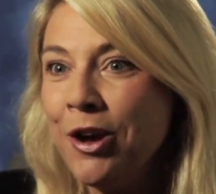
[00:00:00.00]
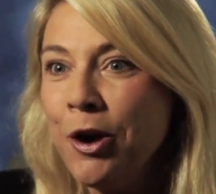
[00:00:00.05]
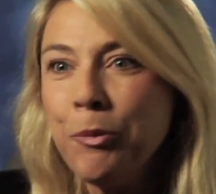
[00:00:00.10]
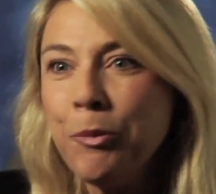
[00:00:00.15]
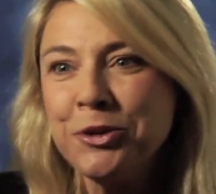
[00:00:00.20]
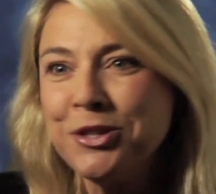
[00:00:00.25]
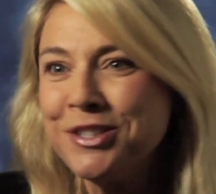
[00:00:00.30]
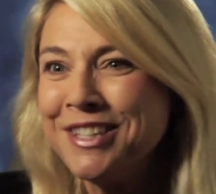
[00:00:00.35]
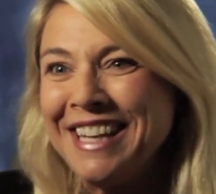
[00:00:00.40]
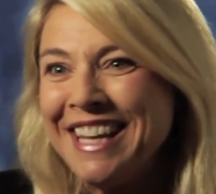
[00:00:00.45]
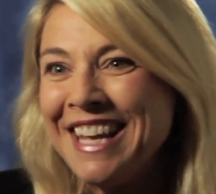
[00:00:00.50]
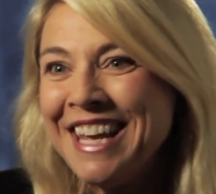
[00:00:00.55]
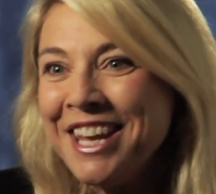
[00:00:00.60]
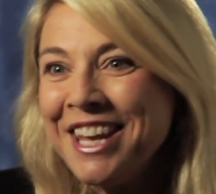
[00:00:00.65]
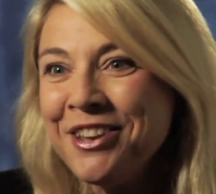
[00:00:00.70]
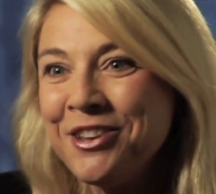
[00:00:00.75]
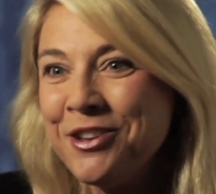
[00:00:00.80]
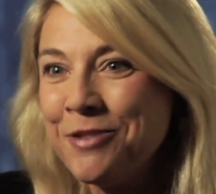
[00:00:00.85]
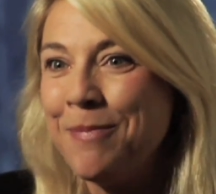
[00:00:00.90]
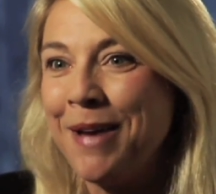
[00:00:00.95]
which is an
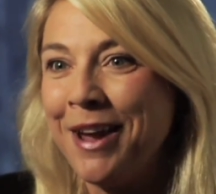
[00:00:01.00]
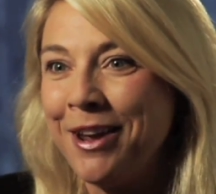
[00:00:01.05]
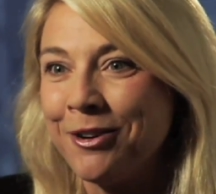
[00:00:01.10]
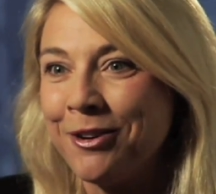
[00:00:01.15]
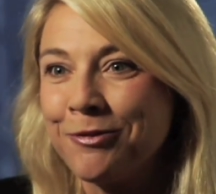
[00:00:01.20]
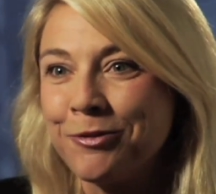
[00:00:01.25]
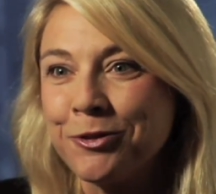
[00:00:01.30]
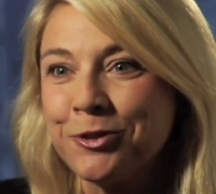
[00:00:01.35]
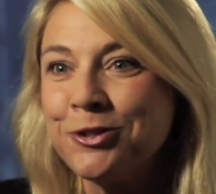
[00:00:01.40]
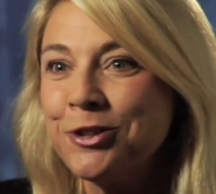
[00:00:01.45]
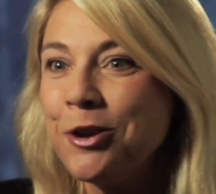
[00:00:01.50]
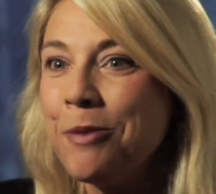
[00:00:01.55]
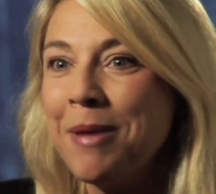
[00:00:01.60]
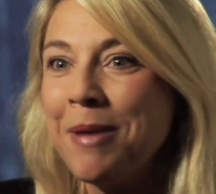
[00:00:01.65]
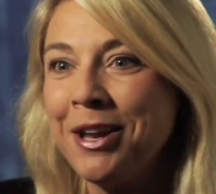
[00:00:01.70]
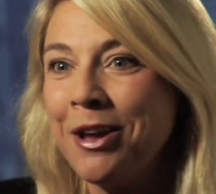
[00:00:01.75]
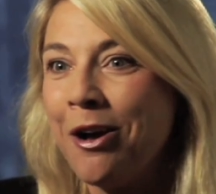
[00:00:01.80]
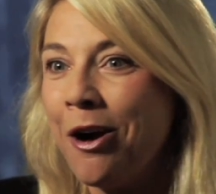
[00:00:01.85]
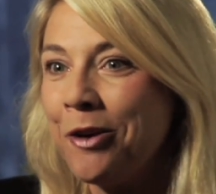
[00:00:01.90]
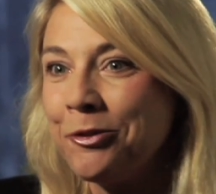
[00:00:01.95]
incubator for so
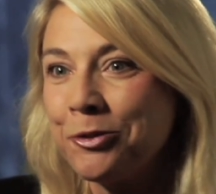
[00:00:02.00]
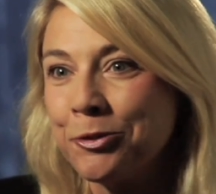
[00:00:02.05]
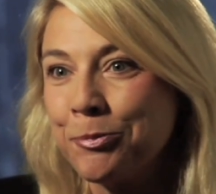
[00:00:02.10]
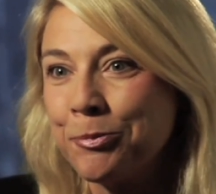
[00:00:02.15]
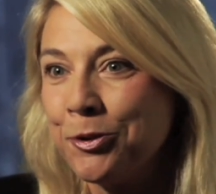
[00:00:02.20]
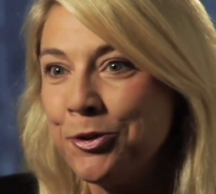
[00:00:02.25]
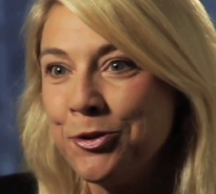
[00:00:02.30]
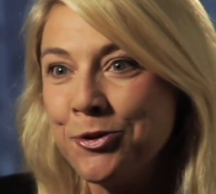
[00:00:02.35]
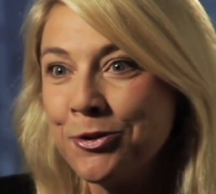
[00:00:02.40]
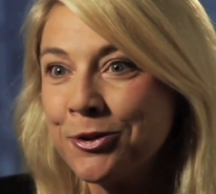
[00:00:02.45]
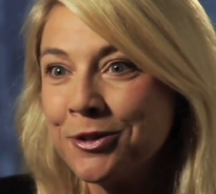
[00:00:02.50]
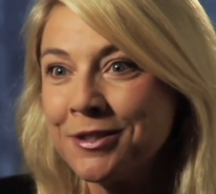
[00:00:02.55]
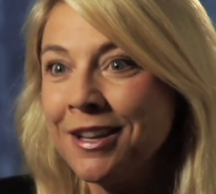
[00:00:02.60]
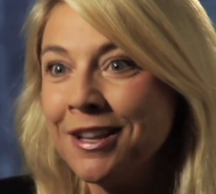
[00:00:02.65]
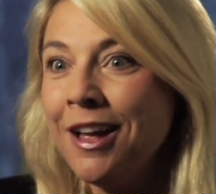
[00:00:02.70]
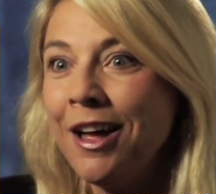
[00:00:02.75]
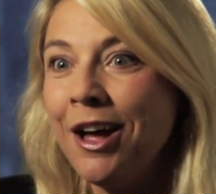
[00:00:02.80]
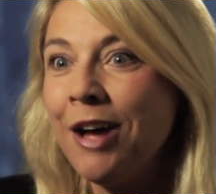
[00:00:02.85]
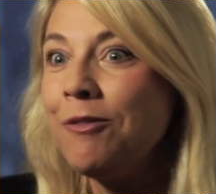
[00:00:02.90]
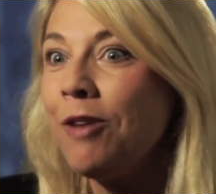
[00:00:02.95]
many entrepreneurs
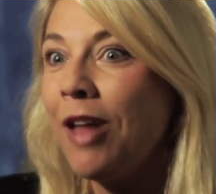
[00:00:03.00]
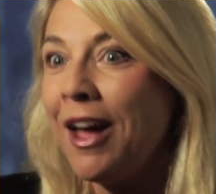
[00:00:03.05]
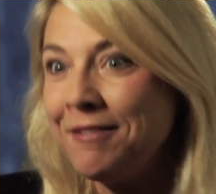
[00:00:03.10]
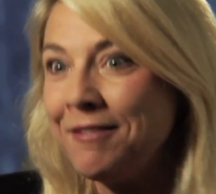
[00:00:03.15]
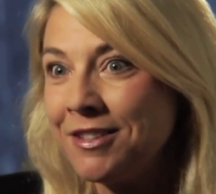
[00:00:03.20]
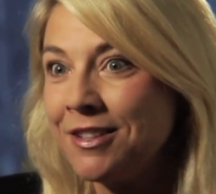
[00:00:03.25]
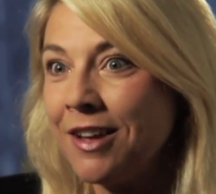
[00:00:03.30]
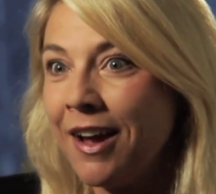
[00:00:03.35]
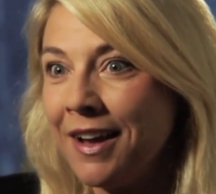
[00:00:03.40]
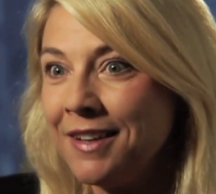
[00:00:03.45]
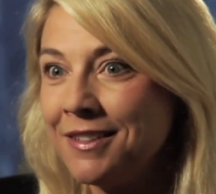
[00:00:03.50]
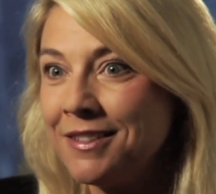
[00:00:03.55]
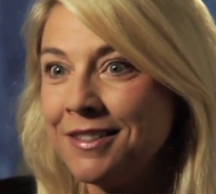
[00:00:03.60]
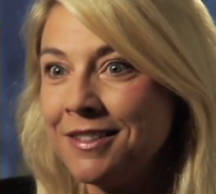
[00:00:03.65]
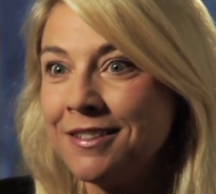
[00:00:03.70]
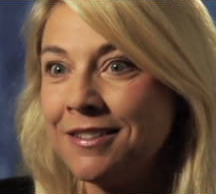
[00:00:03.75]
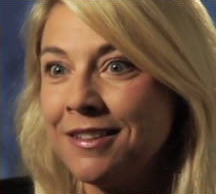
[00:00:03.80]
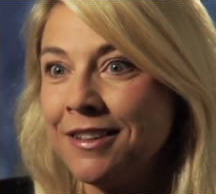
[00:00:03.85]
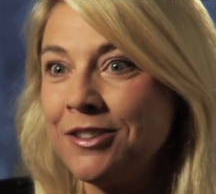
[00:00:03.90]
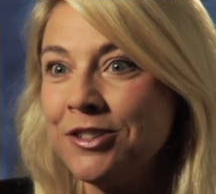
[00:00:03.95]
of life
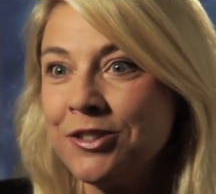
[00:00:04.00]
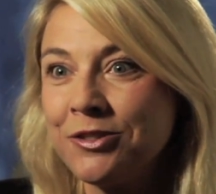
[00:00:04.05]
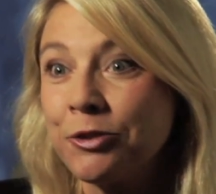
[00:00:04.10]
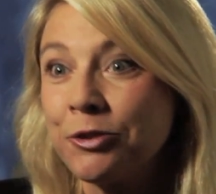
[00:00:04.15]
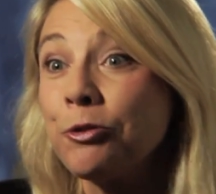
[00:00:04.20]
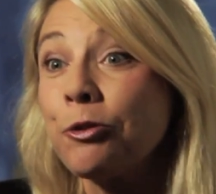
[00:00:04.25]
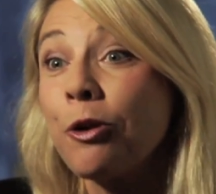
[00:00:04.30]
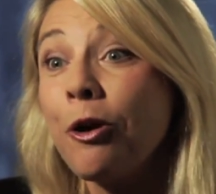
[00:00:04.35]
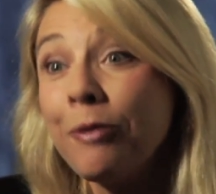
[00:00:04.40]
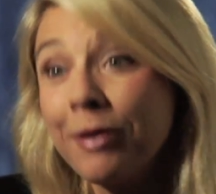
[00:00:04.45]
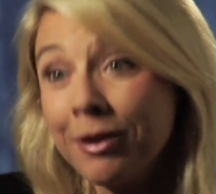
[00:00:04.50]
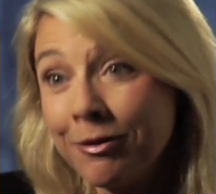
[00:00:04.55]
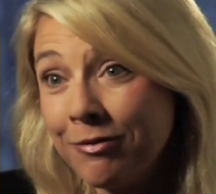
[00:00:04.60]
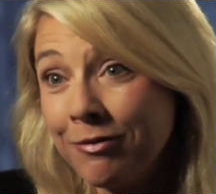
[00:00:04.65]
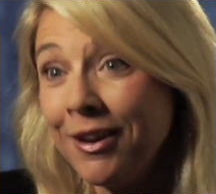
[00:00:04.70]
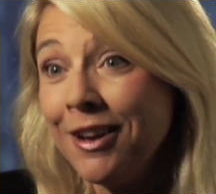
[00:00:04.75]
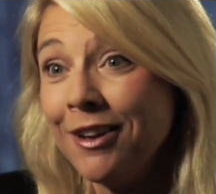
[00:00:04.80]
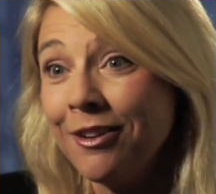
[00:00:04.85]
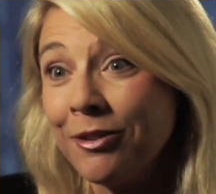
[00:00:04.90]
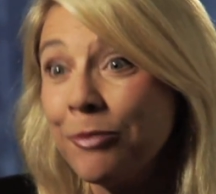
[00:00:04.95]
sciences and just a growing
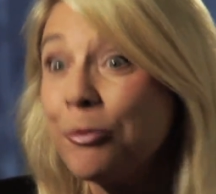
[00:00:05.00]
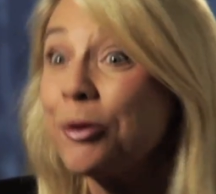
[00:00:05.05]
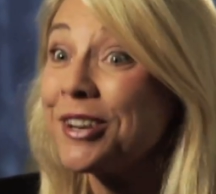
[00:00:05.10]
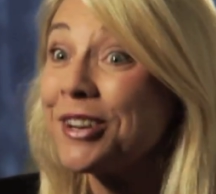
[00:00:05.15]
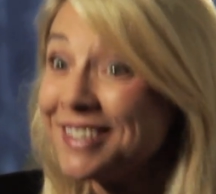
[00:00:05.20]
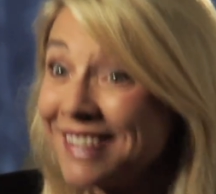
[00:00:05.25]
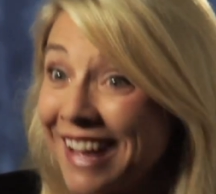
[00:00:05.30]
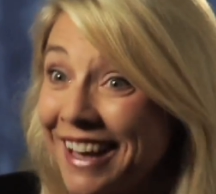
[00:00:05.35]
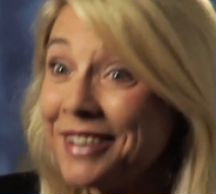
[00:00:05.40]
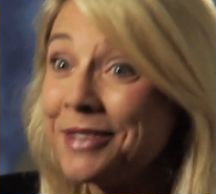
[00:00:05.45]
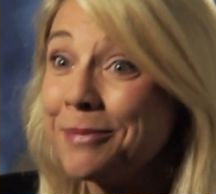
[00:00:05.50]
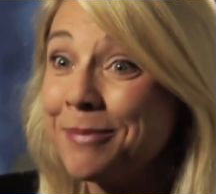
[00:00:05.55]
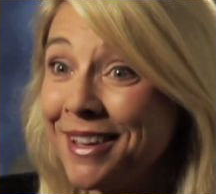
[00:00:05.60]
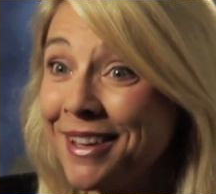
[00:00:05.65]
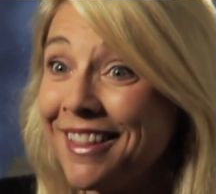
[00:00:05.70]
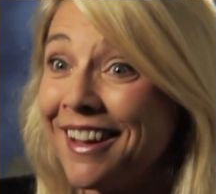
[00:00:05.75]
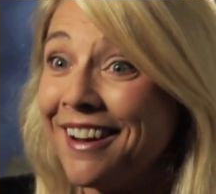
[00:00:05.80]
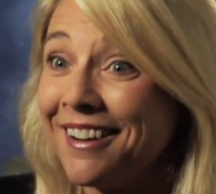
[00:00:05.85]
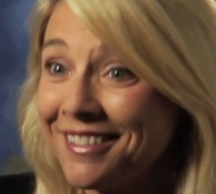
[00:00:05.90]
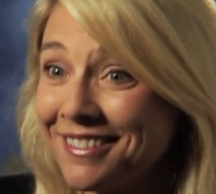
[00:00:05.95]
field. And we're excited to be
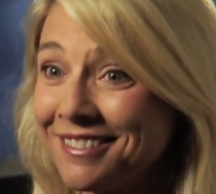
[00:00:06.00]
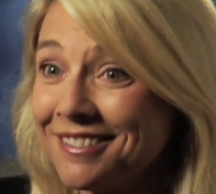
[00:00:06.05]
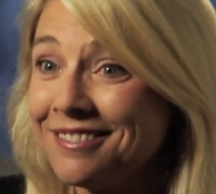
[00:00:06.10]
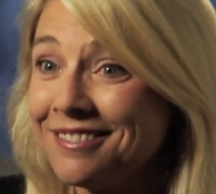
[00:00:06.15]
there.